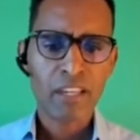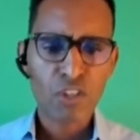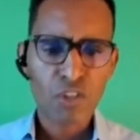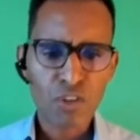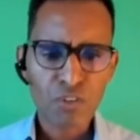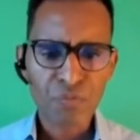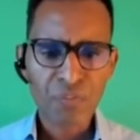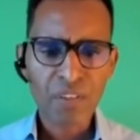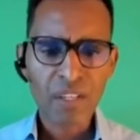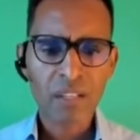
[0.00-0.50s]

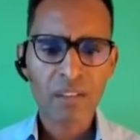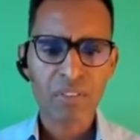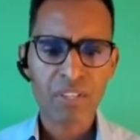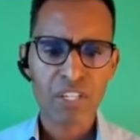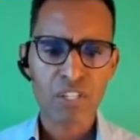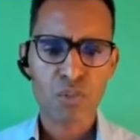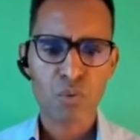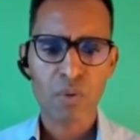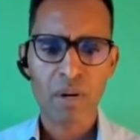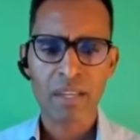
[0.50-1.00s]
making you feel
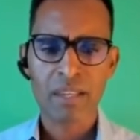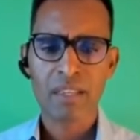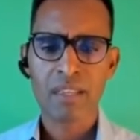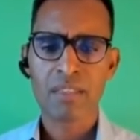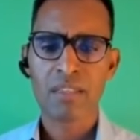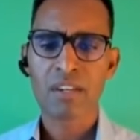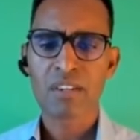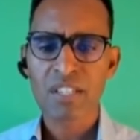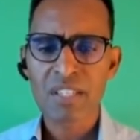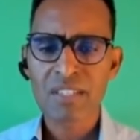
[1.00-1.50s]
this way,
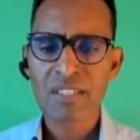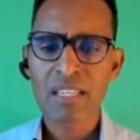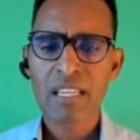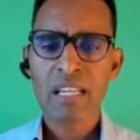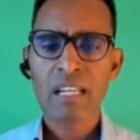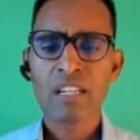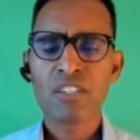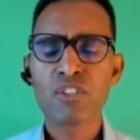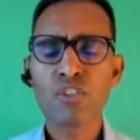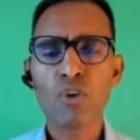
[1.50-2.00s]
then there is
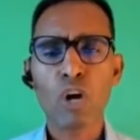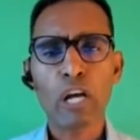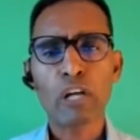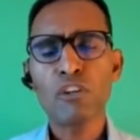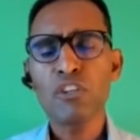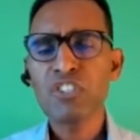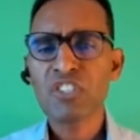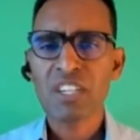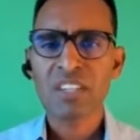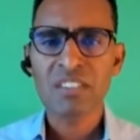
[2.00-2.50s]

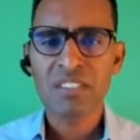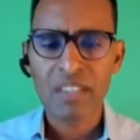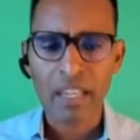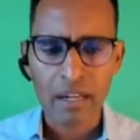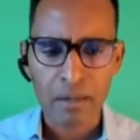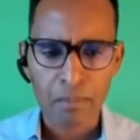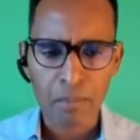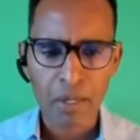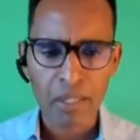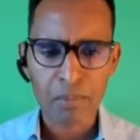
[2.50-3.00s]
a good chance
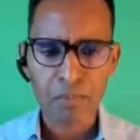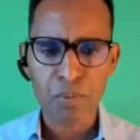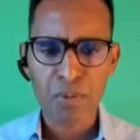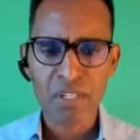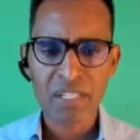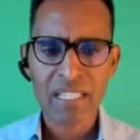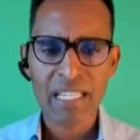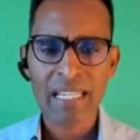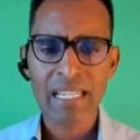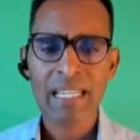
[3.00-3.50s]
they're a bad
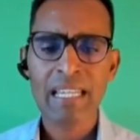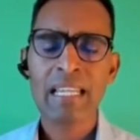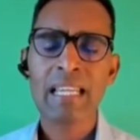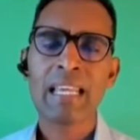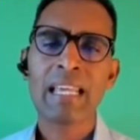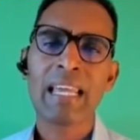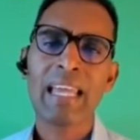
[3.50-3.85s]
person